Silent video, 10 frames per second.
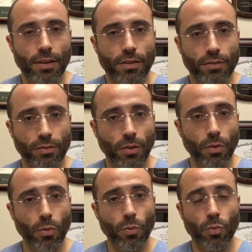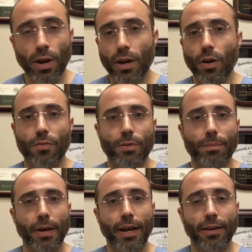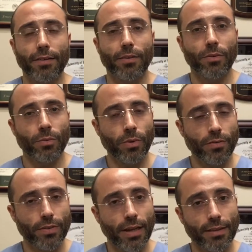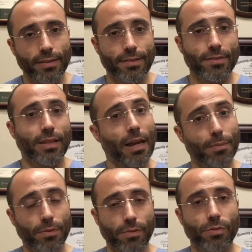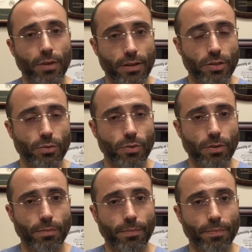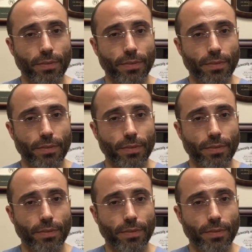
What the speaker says: So right off the bat, we've got this scapulothoracic rhythm